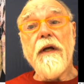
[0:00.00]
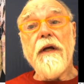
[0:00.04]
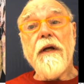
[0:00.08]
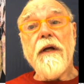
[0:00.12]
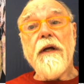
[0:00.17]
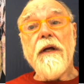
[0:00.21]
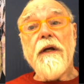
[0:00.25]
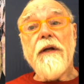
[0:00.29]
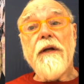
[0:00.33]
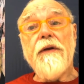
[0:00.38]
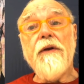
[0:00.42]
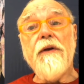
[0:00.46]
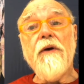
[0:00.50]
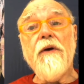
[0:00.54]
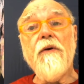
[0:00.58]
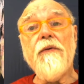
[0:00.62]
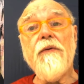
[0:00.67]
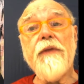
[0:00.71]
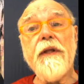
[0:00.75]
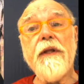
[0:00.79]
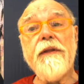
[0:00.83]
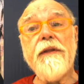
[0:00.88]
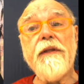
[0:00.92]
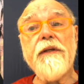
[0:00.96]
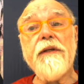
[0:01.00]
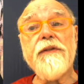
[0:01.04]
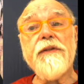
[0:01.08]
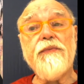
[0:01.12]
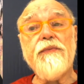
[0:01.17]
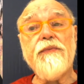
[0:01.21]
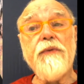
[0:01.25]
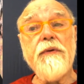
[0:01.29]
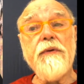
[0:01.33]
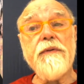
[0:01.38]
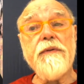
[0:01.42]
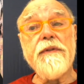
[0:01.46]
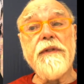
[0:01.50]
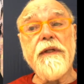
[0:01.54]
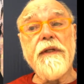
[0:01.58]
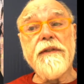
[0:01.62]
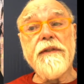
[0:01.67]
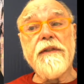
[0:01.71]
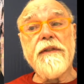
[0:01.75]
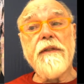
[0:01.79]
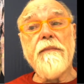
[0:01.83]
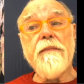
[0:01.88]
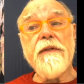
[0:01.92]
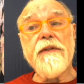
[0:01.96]
Know that this root
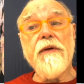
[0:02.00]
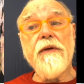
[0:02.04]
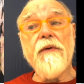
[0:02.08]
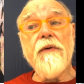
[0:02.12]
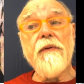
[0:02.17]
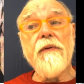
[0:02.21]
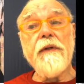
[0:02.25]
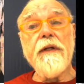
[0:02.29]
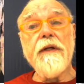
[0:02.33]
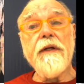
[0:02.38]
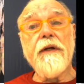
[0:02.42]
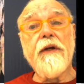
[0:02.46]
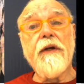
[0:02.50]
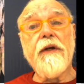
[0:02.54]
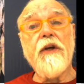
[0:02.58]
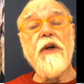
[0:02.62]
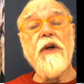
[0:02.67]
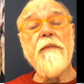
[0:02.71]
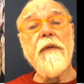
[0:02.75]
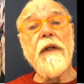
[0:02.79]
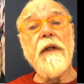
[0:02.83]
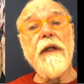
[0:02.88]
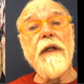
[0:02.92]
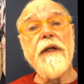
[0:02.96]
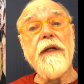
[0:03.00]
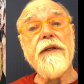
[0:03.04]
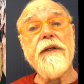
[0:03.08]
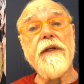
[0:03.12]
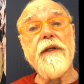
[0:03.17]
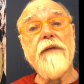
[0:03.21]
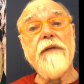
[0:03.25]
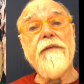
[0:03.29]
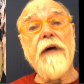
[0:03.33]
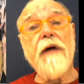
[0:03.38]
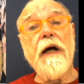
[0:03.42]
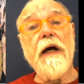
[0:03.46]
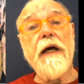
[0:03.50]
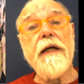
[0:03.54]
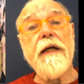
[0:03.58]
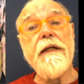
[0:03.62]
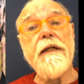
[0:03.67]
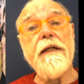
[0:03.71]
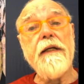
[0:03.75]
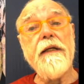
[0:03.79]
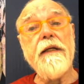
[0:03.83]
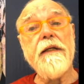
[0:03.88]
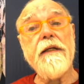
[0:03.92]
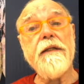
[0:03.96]
system is only accumulation of
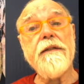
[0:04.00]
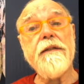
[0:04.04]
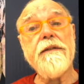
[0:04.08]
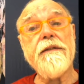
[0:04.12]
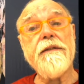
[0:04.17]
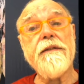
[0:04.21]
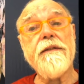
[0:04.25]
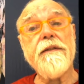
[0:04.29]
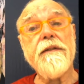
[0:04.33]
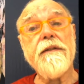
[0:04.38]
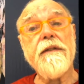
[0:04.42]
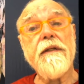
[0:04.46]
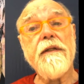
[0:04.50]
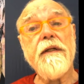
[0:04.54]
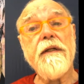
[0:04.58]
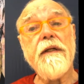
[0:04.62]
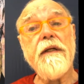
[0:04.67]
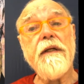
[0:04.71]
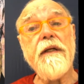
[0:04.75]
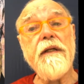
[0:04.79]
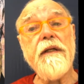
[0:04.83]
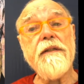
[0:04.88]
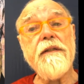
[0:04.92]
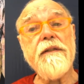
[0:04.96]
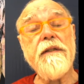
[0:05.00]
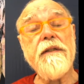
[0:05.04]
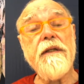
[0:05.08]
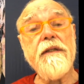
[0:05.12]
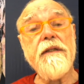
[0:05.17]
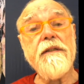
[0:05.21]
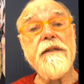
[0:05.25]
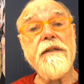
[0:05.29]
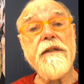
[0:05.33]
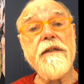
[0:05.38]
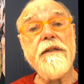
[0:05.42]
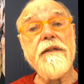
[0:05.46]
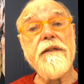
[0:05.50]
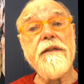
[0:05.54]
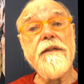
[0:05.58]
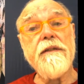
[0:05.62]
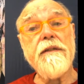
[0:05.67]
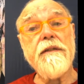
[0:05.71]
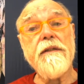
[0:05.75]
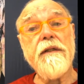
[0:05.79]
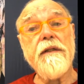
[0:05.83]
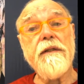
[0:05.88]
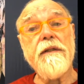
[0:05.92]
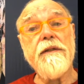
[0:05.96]
ideas,
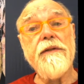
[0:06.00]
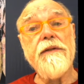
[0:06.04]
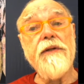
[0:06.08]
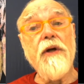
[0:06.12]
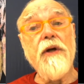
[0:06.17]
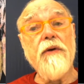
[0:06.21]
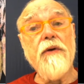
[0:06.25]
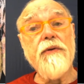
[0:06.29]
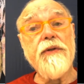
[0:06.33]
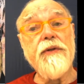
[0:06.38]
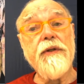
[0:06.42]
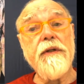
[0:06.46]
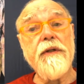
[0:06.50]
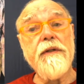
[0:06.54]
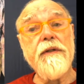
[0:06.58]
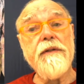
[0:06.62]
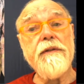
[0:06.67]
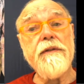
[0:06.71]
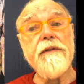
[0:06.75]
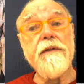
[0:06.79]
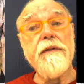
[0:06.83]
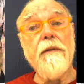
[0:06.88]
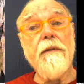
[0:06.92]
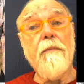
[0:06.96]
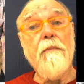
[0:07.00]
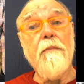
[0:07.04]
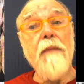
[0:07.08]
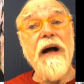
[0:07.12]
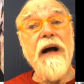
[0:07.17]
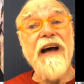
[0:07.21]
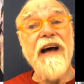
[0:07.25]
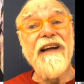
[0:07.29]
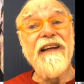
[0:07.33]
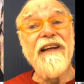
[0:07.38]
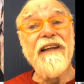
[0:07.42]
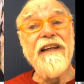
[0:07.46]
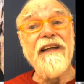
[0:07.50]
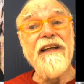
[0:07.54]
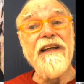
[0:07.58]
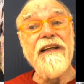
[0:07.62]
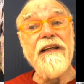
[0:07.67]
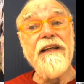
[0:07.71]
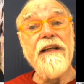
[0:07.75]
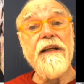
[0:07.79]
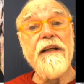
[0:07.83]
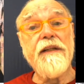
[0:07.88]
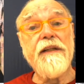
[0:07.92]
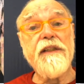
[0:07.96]
incidences, notions,
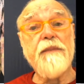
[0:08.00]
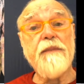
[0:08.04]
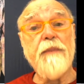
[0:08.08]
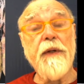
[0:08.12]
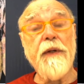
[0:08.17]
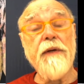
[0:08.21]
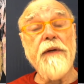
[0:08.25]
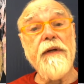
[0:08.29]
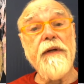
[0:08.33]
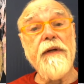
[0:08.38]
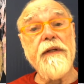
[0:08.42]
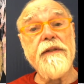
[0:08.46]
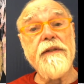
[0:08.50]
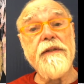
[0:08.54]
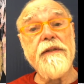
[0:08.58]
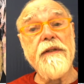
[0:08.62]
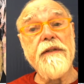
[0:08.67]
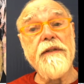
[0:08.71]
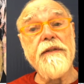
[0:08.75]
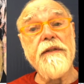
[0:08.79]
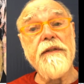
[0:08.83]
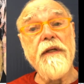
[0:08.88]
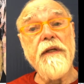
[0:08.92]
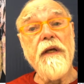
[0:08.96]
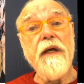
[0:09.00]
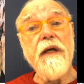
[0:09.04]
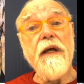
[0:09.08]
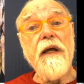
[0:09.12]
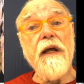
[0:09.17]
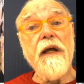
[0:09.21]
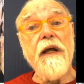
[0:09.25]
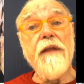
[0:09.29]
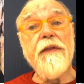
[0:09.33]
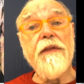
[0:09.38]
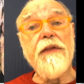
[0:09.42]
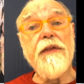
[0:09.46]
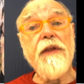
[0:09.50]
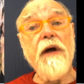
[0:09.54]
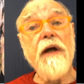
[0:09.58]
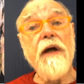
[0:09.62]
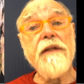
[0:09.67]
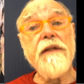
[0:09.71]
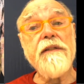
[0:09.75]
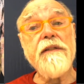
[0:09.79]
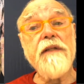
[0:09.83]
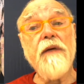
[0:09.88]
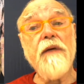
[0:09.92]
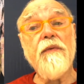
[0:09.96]
modeling, experiences, and
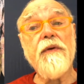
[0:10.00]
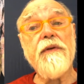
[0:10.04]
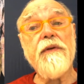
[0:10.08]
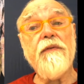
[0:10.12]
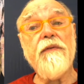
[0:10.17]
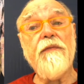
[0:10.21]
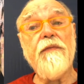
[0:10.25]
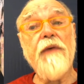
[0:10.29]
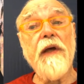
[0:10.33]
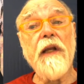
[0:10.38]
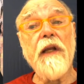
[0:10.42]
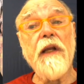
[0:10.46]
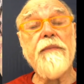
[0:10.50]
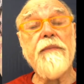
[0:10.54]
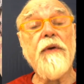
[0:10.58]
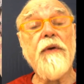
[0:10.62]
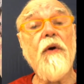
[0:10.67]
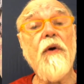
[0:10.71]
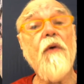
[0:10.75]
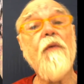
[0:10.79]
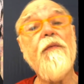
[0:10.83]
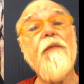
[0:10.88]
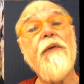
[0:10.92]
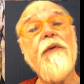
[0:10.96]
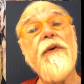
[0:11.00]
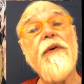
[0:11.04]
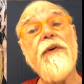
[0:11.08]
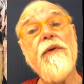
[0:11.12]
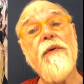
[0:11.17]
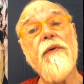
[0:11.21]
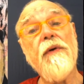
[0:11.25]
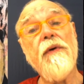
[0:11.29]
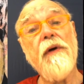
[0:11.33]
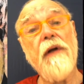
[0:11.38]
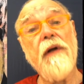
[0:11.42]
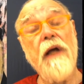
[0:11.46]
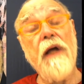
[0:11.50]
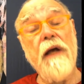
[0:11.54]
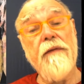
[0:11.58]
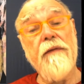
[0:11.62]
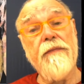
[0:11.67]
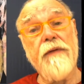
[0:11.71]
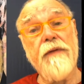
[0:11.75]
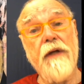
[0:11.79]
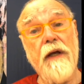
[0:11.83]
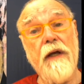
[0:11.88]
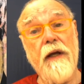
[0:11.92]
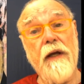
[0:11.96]
thoughts that were developed over your
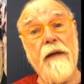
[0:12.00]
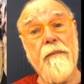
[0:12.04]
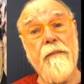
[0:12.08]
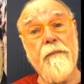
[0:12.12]
lifetime.